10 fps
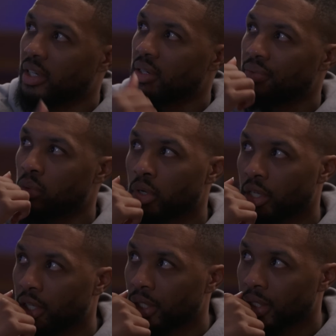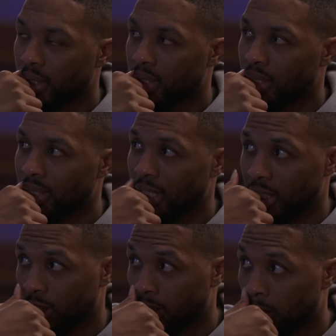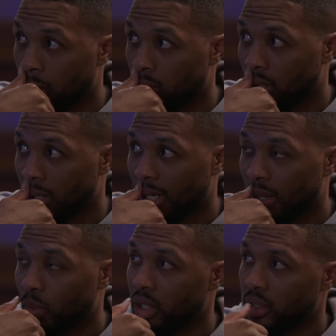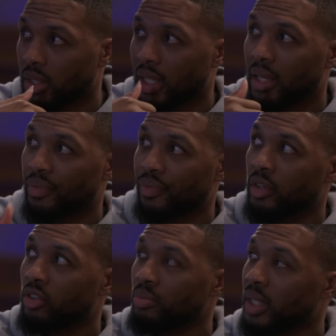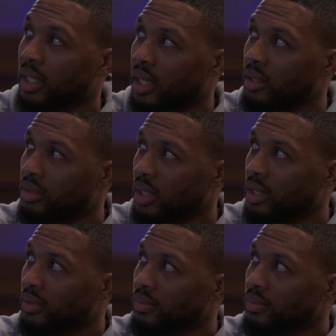there 4 years, it's the teaching. Like I watched a lot of film. Like I don't think